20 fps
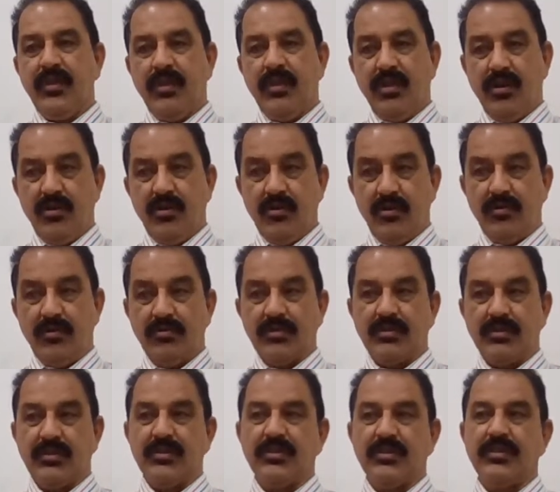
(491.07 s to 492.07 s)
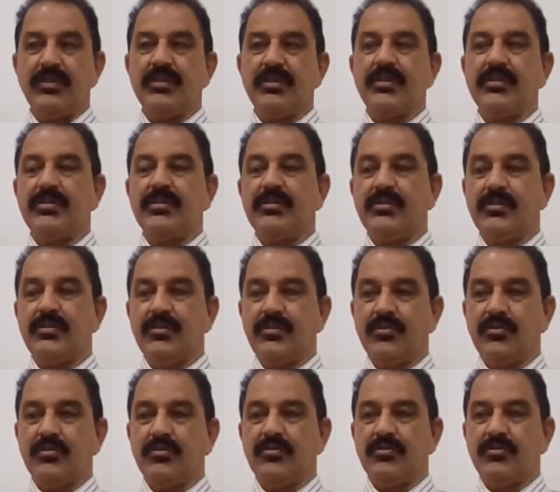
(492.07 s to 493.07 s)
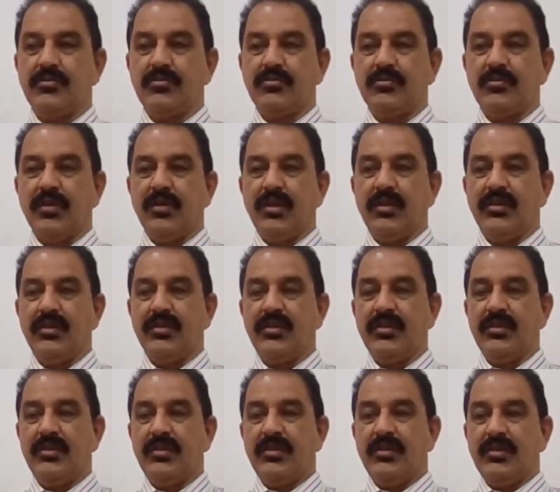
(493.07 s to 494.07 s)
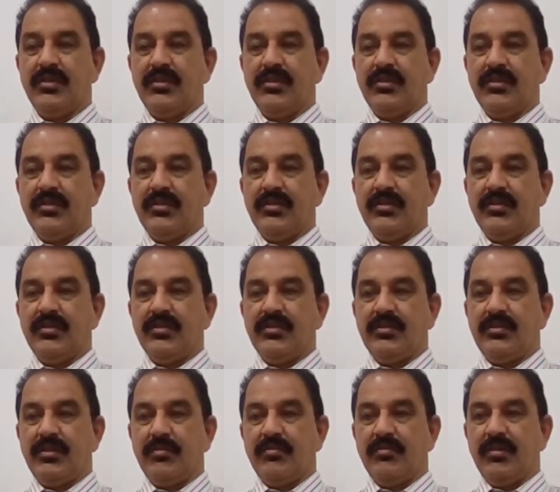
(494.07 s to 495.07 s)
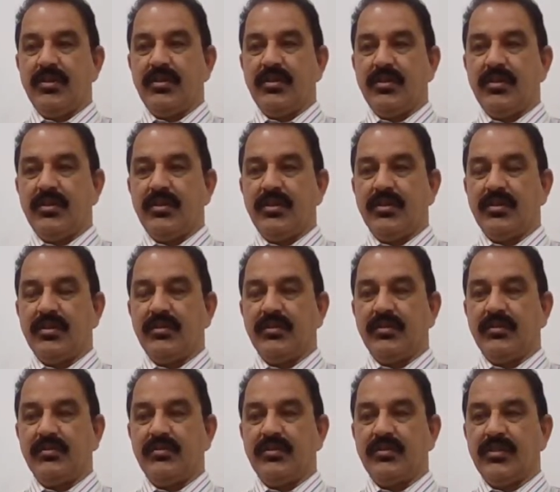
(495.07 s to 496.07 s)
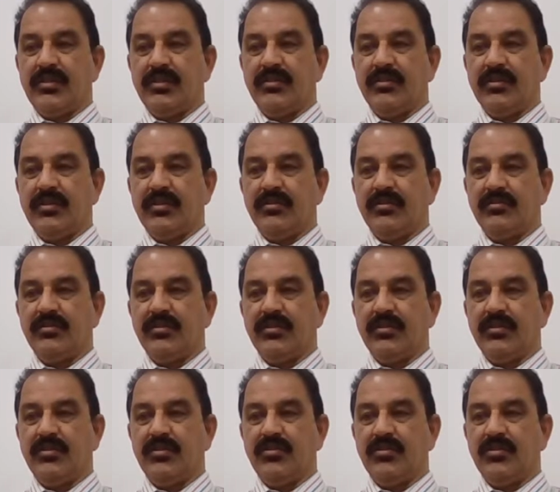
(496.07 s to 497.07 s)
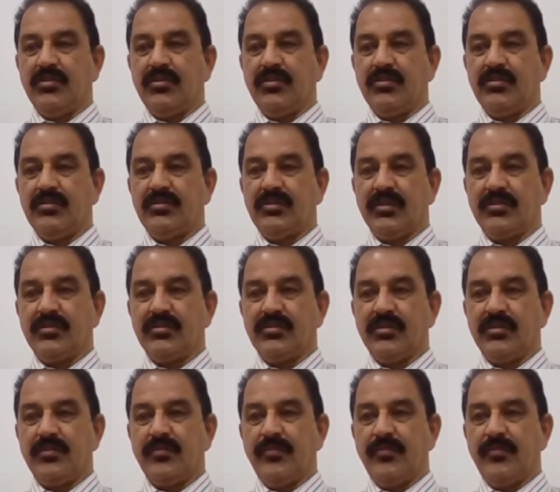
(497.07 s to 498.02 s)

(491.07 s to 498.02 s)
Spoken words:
However, concrete is used to add stability and the strength of the whole structure.